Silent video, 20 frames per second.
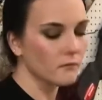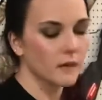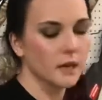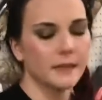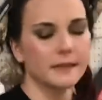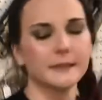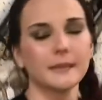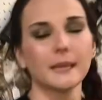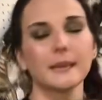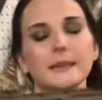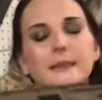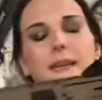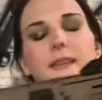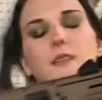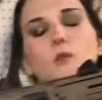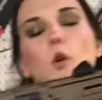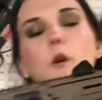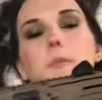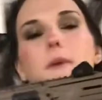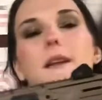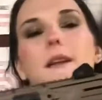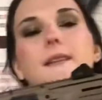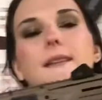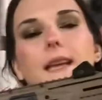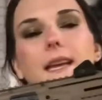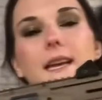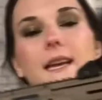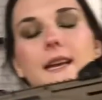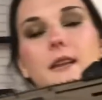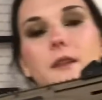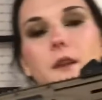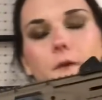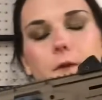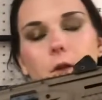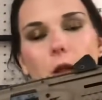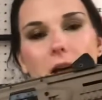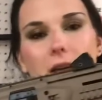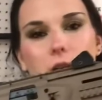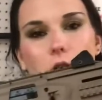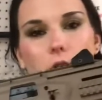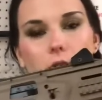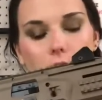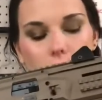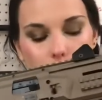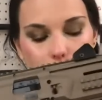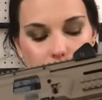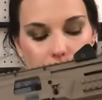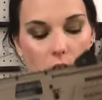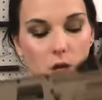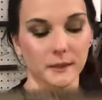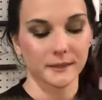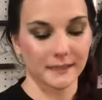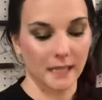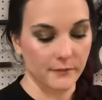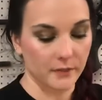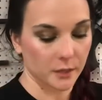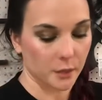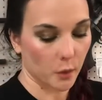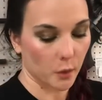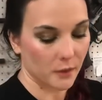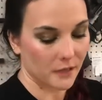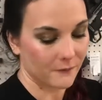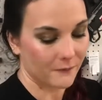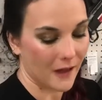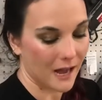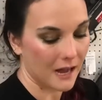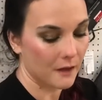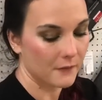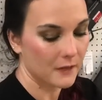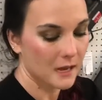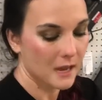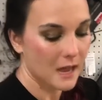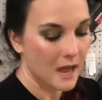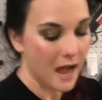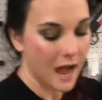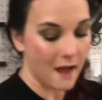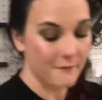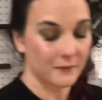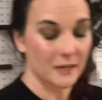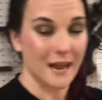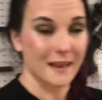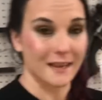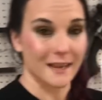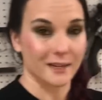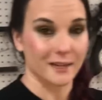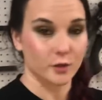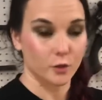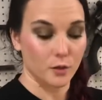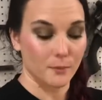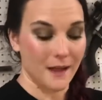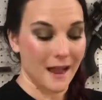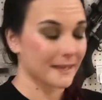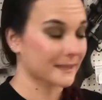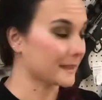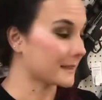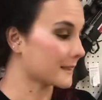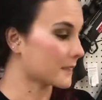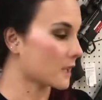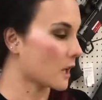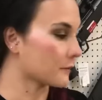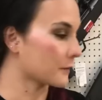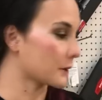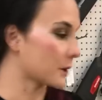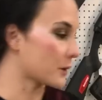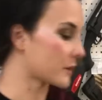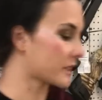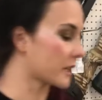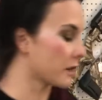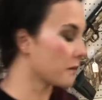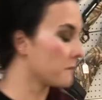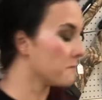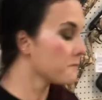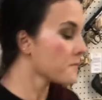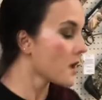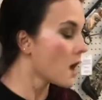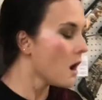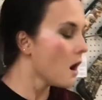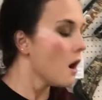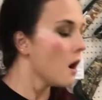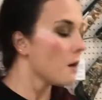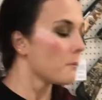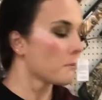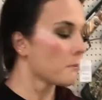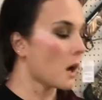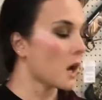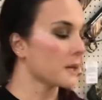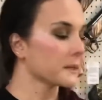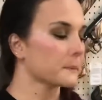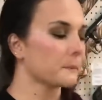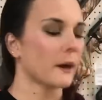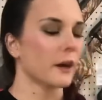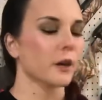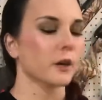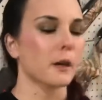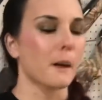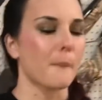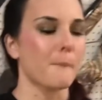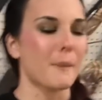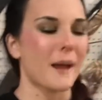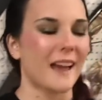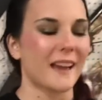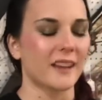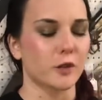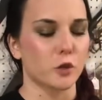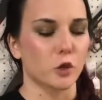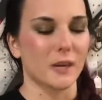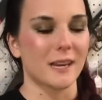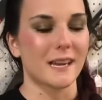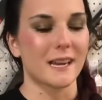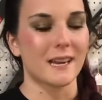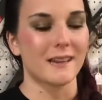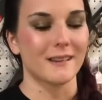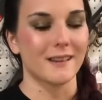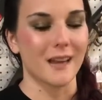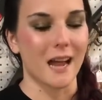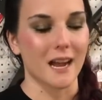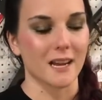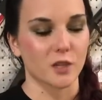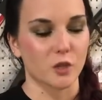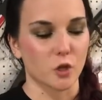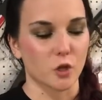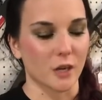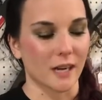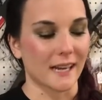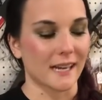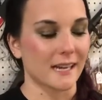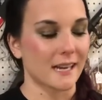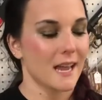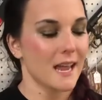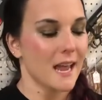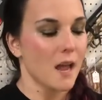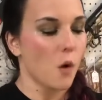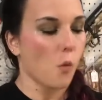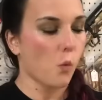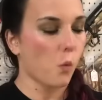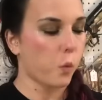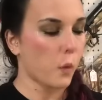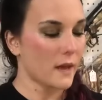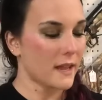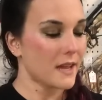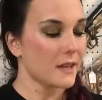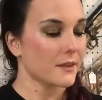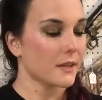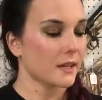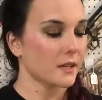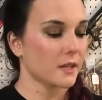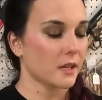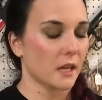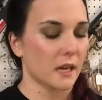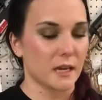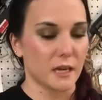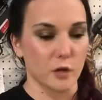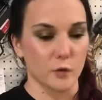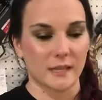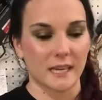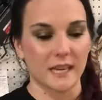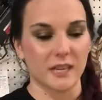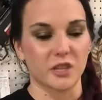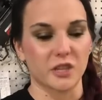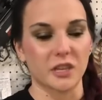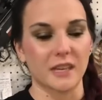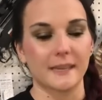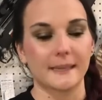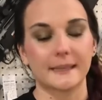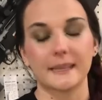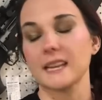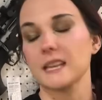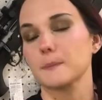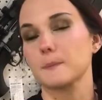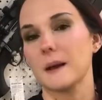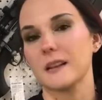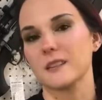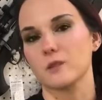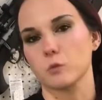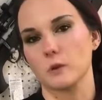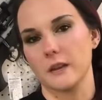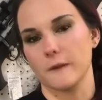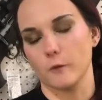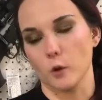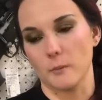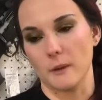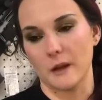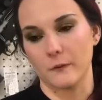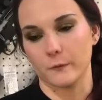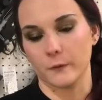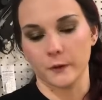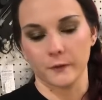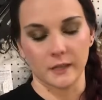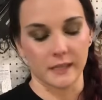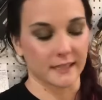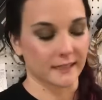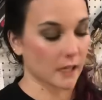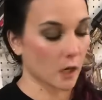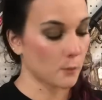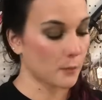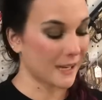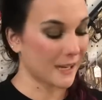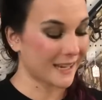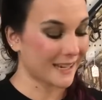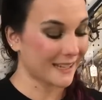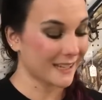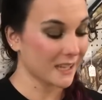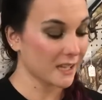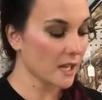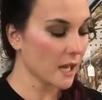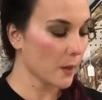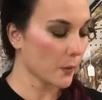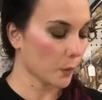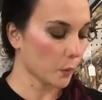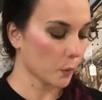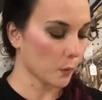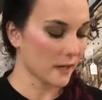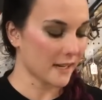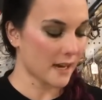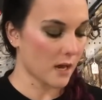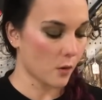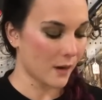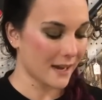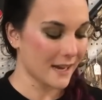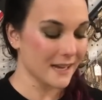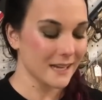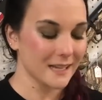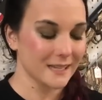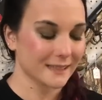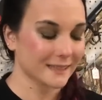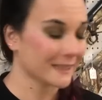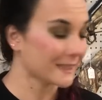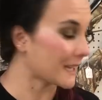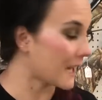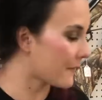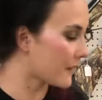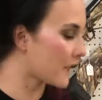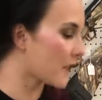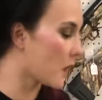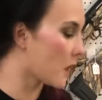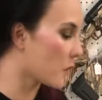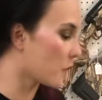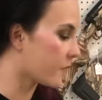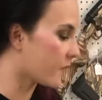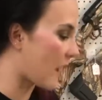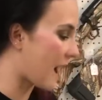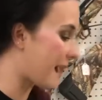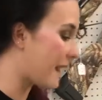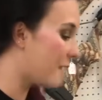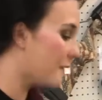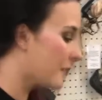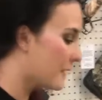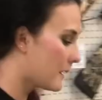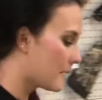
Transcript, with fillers: It's CZ Scorpions in the Flat Dark Earth, y'all, 735. I've got extra mags and stuff for those too. Mossberg Patriot Night Train with the UTG 6x24x50 scope in 308, 705.